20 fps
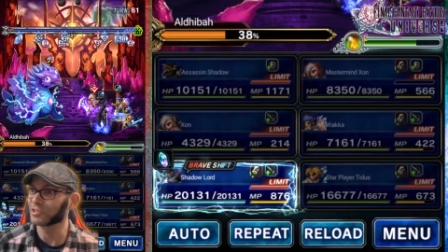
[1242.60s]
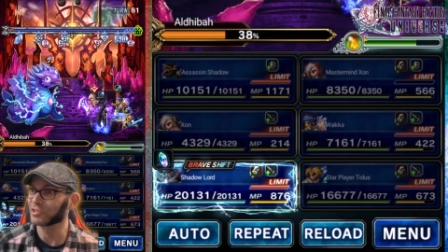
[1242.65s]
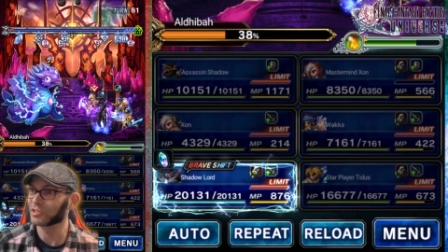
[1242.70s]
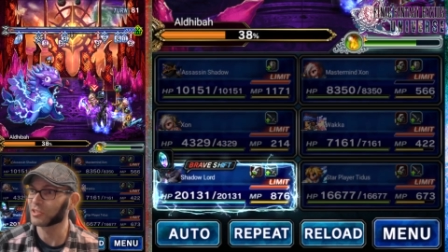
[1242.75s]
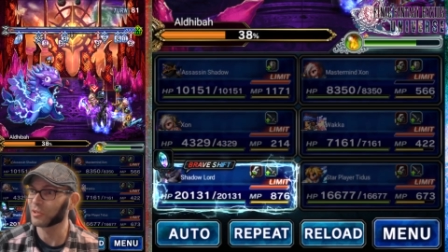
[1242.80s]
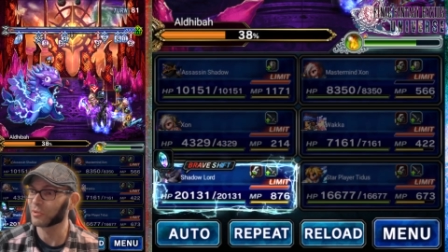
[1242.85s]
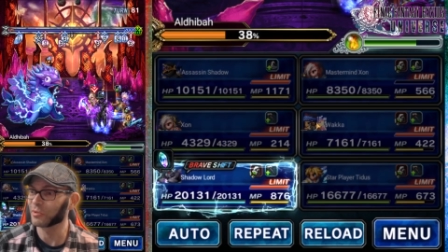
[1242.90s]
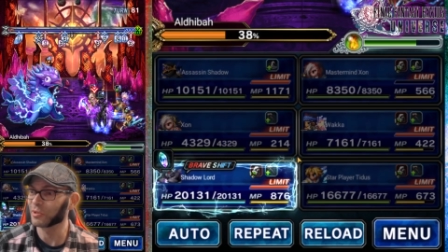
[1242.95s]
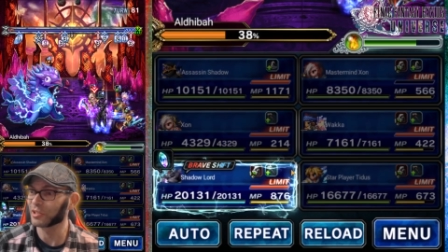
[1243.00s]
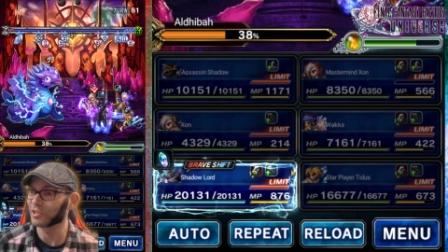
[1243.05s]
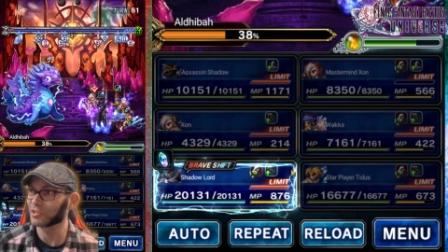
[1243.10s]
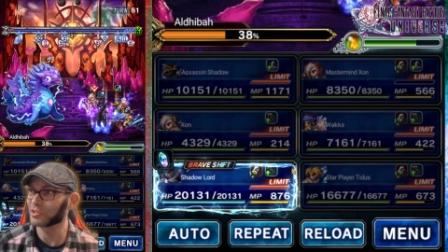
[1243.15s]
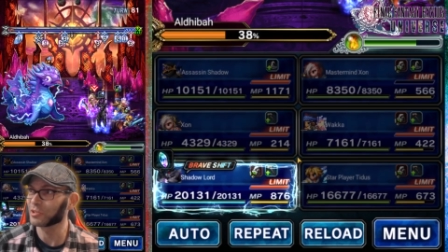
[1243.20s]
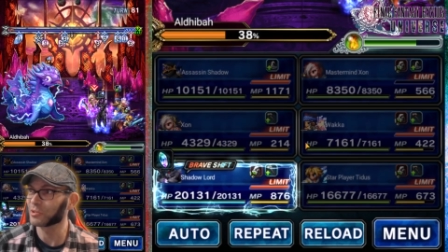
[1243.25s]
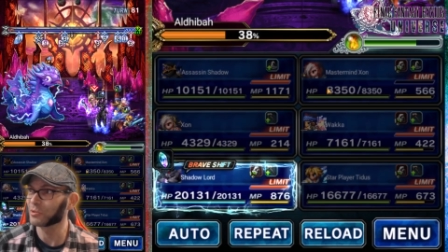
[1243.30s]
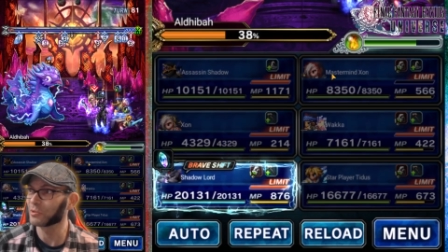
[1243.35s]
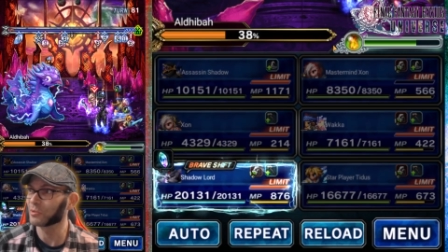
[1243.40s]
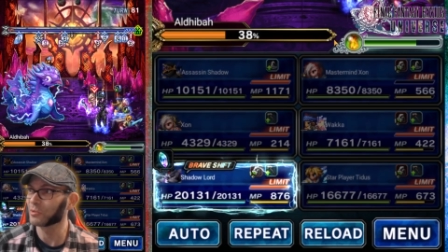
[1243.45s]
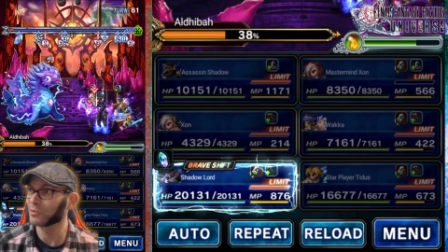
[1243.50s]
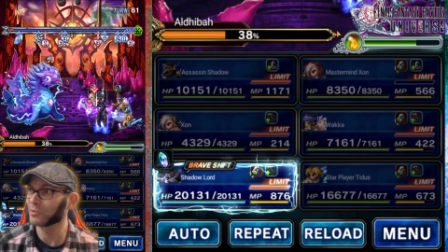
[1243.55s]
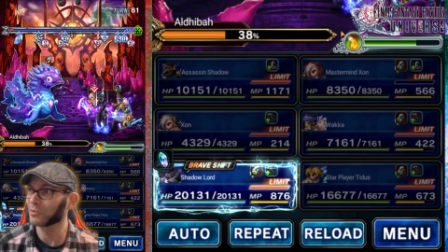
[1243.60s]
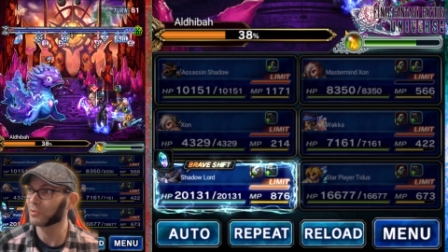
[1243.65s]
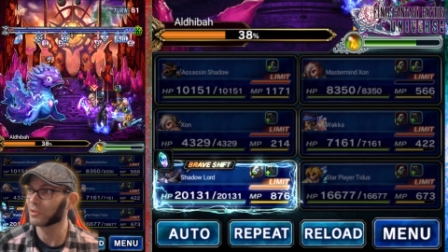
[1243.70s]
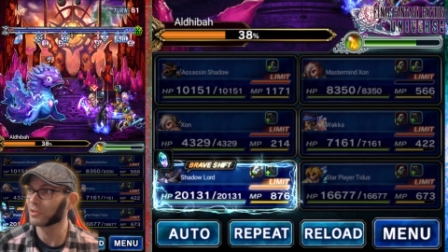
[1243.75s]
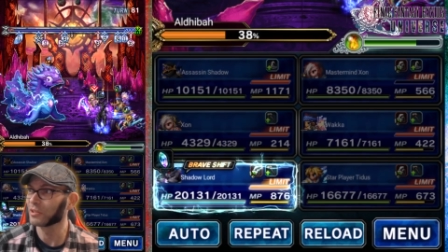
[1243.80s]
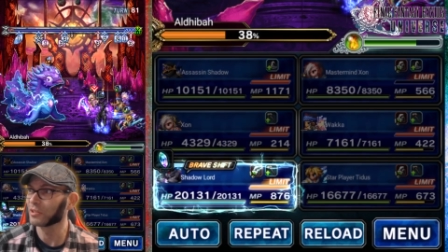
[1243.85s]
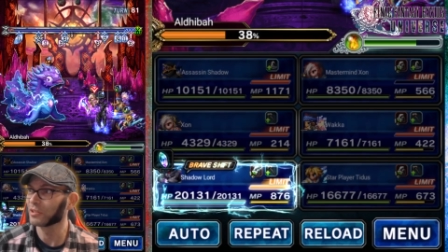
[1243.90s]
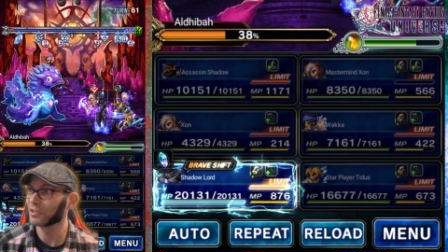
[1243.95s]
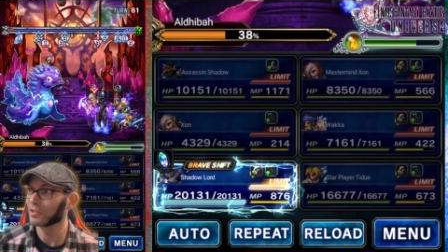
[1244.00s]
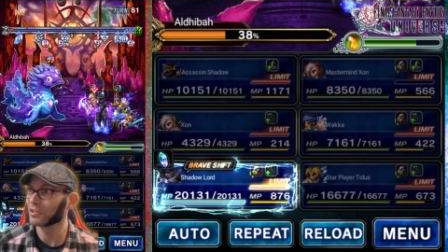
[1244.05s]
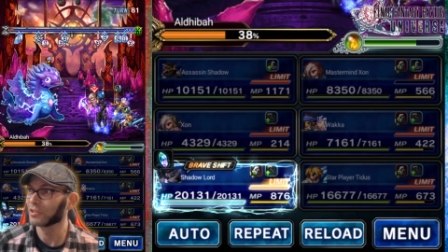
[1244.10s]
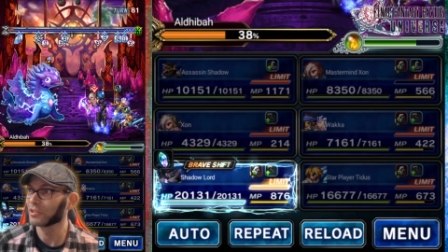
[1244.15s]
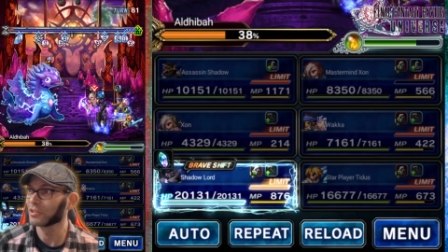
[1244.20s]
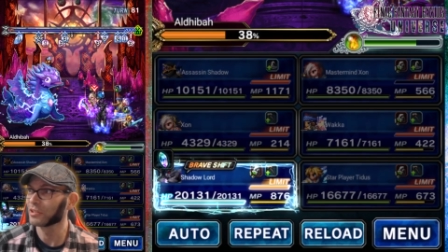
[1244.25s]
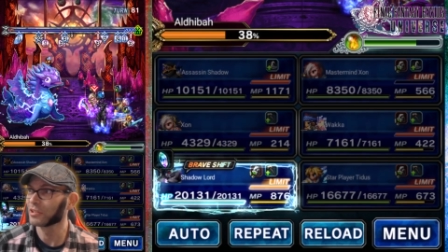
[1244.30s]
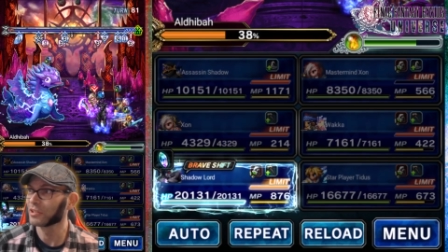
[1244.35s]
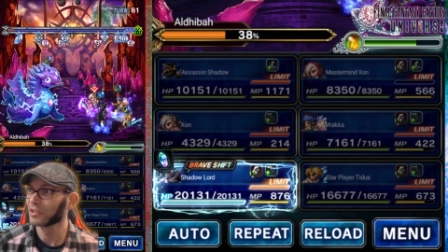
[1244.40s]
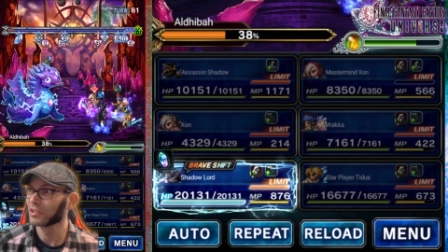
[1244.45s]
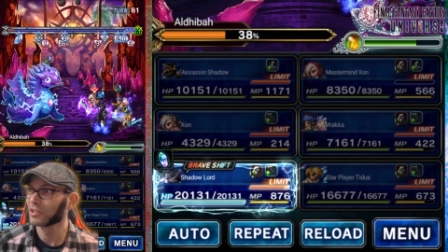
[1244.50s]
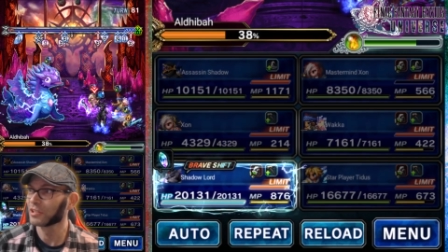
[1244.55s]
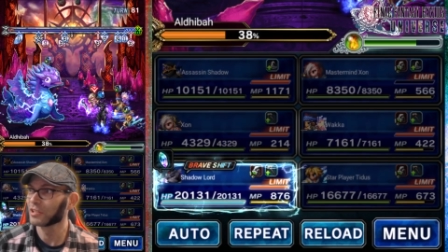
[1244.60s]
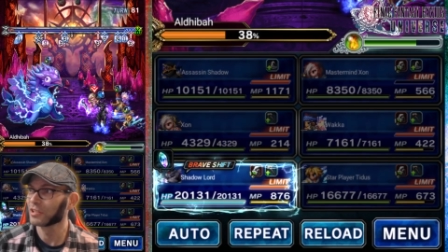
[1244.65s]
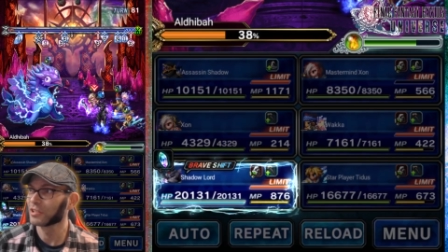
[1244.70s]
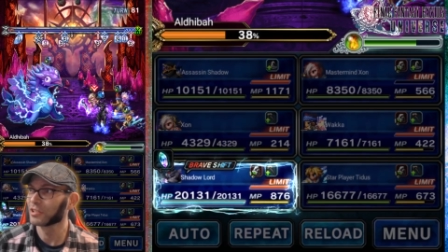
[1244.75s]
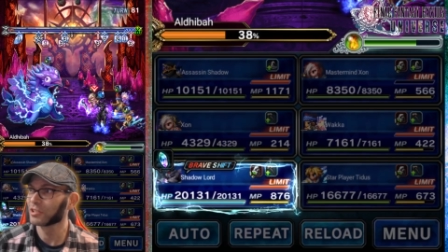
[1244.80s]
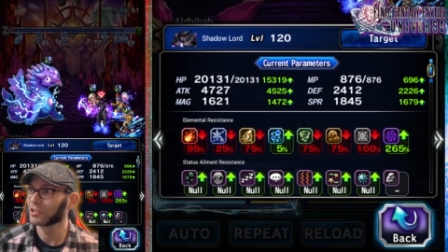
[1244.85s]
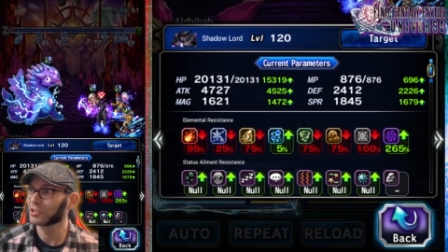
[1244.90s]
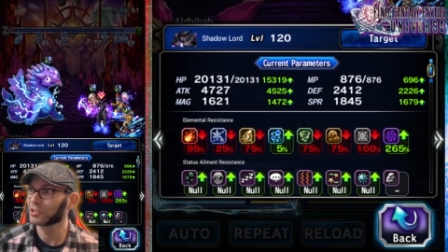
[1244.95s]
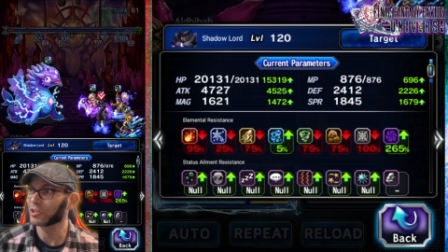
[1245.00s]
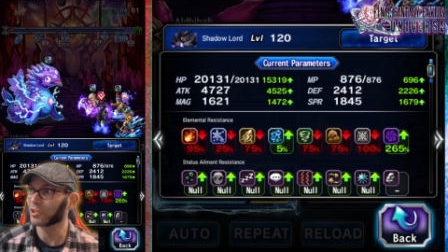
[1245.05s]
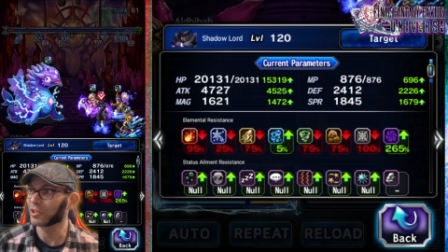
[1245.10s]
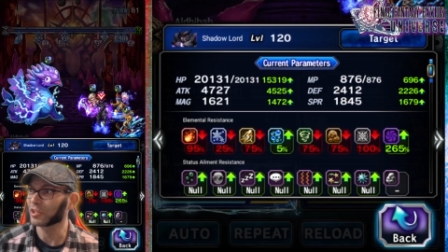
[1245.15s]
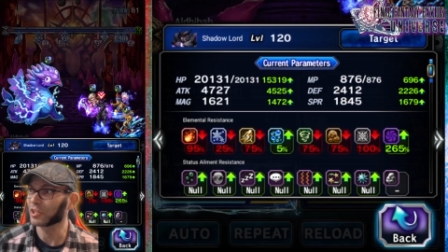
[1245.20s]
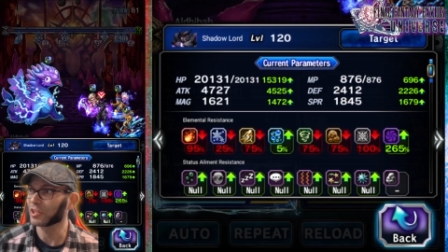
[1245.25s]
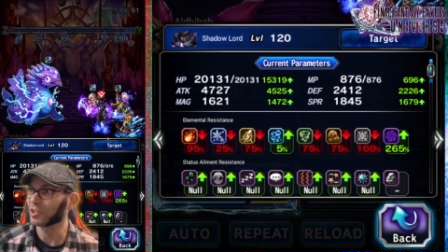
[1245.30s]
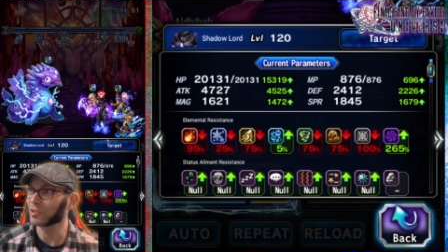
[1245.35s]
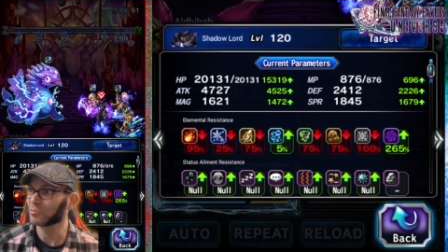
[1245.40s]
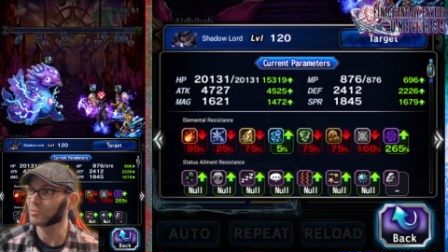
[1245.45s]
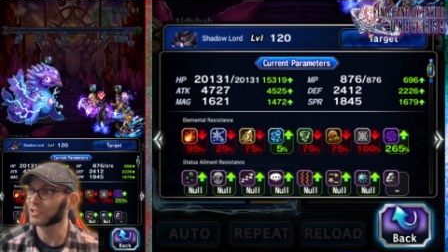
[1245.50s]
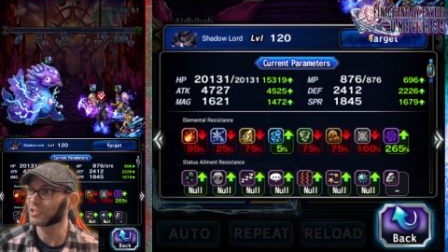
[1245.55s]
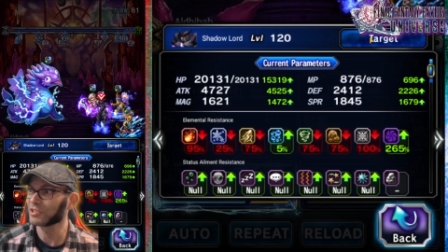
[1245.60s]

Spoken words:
is going to target